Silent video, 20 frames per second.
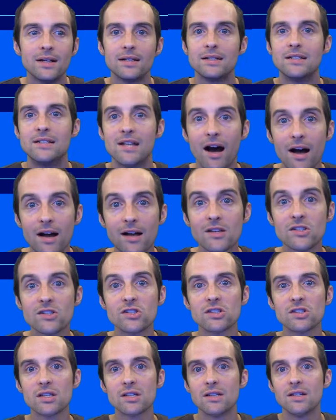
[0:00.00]

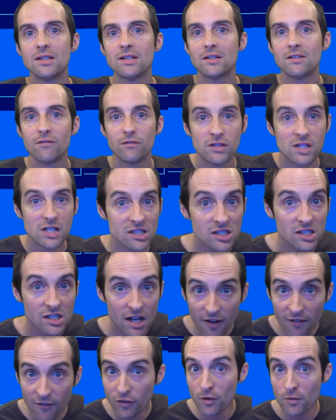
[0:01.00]
does
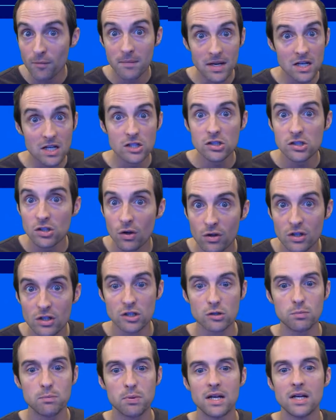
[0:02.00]
discover me, so to
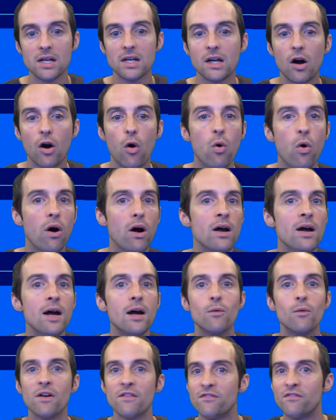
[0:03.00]
speak, or
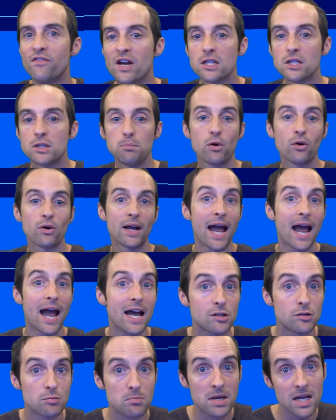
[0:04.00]
when Facebook
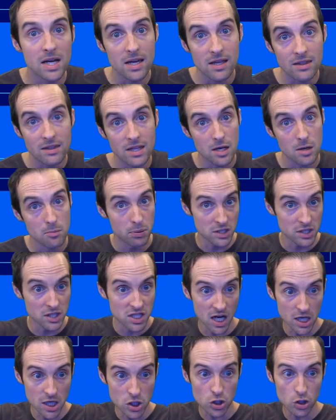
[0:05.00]
has me in the
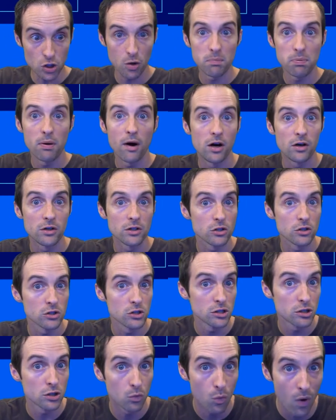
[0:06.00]
potential
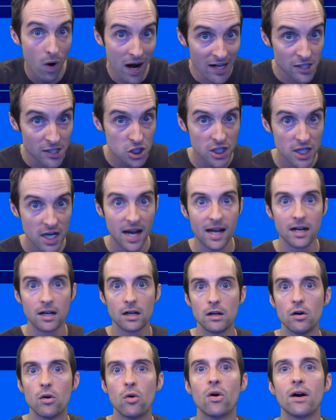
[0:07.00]
partners to watch
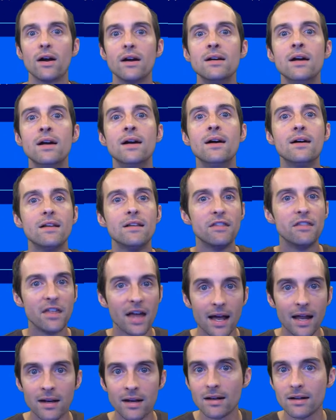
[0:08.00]
category,
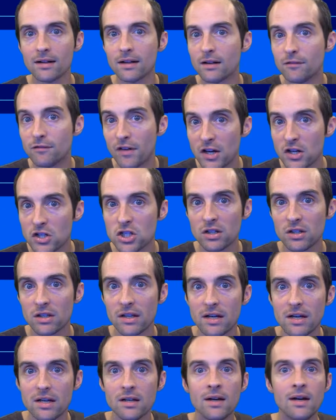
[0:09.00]
then
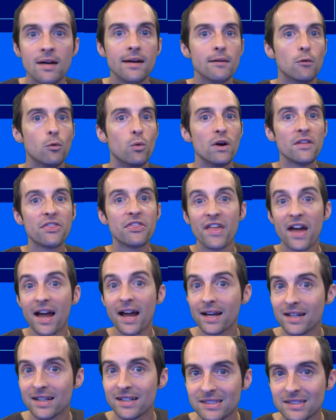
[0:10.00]
eventually, with
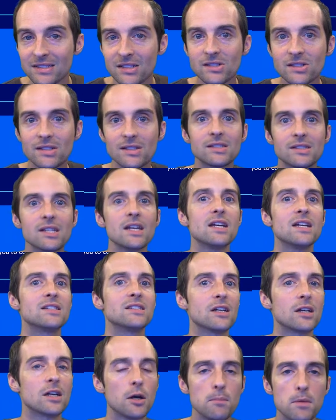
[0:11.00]
that consistency, as
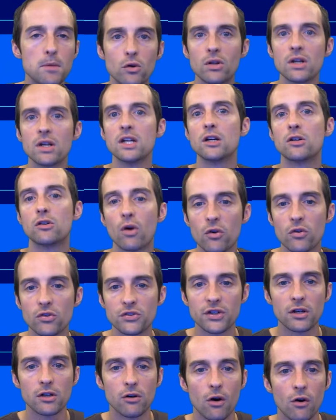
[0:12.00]
the community
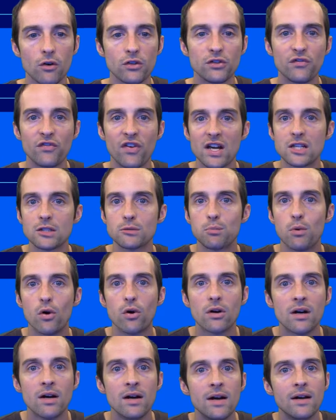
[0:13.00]
grows and grows,
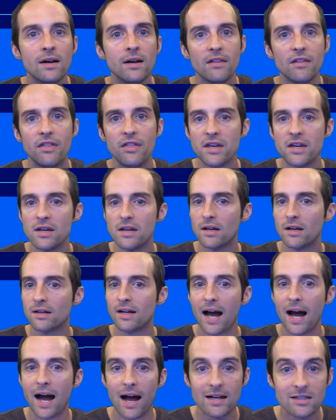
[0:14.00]
Facebook, the
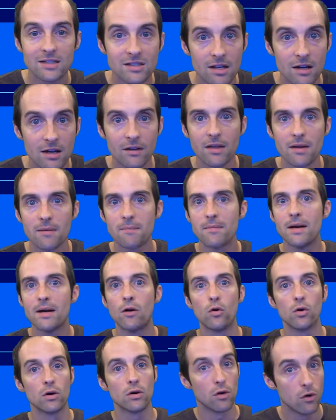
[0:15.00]
guys there that,
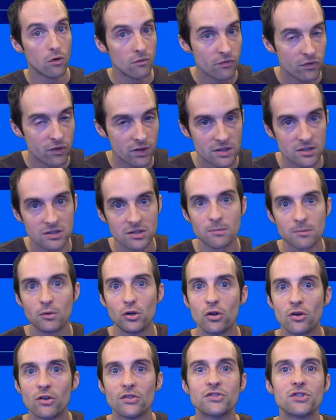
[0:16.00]
or hopefully some
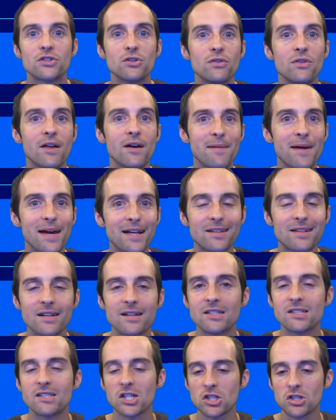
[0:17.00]
girls too, that make the
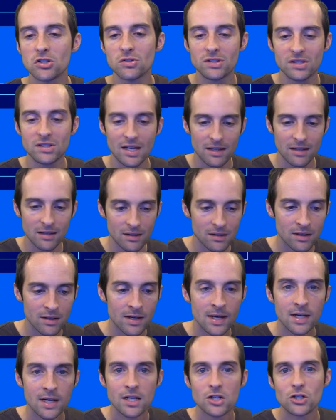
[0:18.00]
decision and say, look,
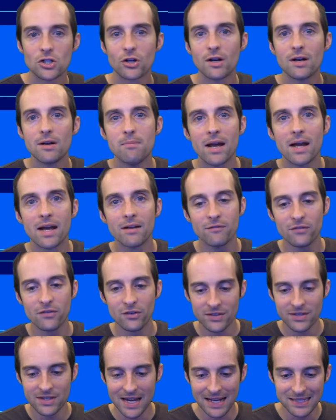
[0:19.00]
Jerry
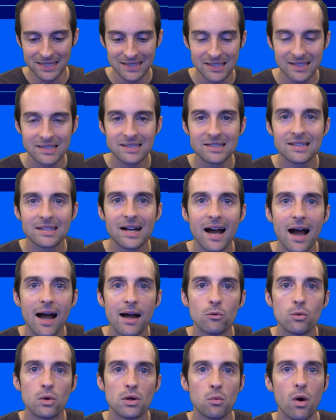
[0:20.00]
Banfield, yes, this is the
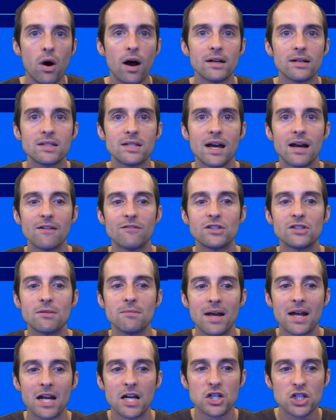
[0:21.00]
guy we want to have as a
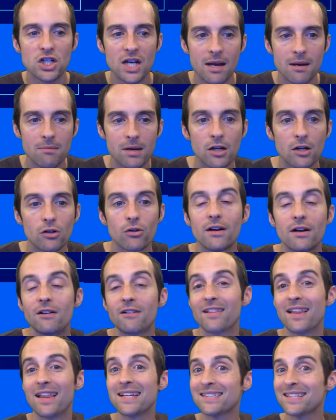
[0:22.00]
managed gaming
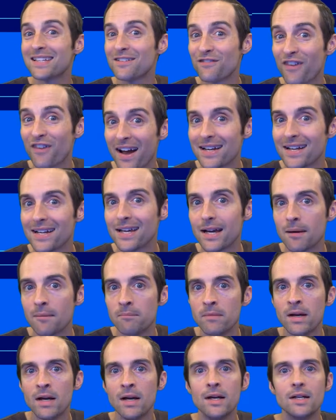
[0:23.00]
creator. Let's invite
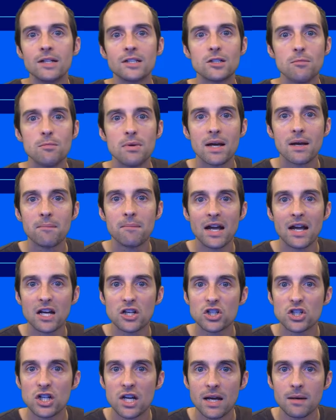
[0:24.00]
him to be a
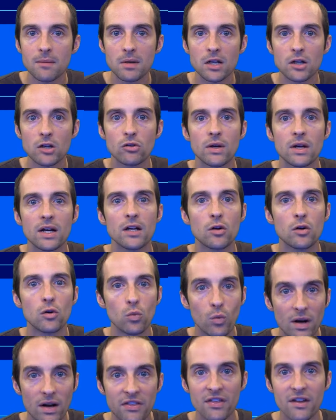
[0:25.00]
managed gaming creator
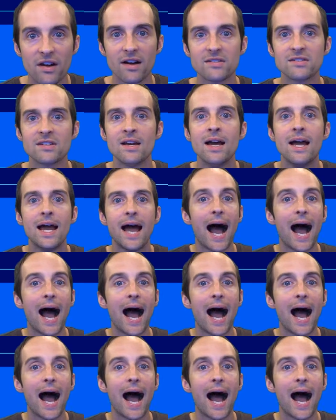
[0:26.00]
with us.